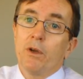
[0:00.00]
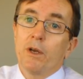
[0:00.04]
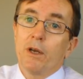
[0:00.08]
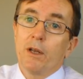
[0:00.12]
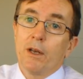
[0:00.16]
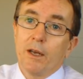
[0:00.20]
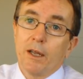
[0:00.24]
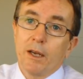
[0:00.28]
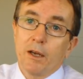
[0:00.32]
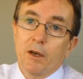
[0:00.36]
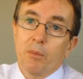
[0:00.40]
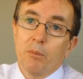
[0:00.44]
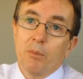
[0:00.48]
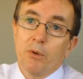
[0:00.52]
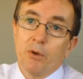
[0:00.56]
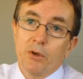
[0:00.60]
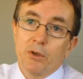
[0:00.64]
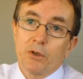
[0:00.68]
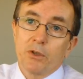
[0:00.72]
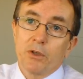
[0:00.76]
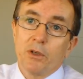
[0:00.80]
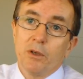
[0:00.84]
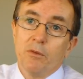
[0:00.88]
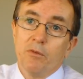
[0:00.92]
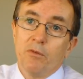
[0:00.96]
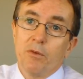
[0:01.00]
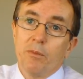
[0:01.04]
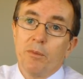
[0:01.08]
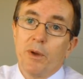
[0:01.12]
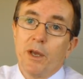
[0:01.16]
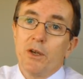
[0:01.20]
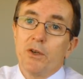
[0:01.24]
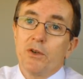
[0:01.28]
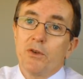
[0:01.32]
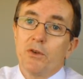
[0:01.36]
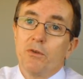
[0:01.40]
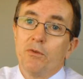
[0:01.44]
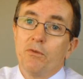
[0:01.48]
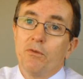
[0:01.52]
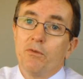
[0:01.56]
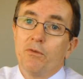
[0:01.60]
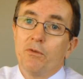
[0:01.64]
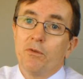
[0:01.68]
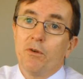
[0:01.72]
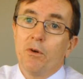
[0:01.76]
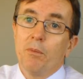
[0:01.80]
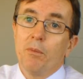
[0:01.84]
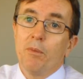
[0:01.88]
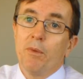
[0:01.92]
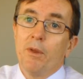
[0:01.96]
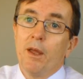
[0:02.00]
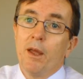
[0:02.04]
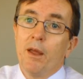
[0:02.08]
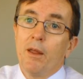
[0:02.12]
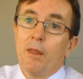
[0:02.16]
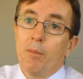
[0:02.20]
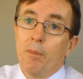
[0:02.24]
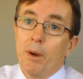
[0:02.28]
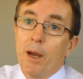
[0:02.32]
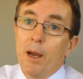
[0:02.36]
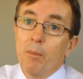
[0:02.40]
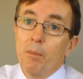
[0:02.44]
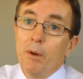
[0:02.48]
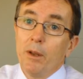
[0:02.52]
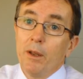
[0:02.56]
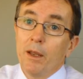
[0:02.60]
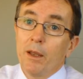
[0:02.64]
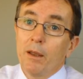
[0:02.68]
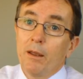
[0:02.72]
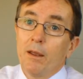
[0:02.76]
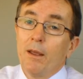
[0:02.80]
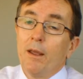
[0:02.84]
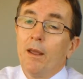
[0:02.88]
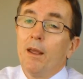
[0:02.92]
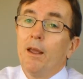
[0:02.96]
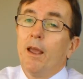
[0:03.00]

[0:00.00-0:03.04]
collect personal information from the public,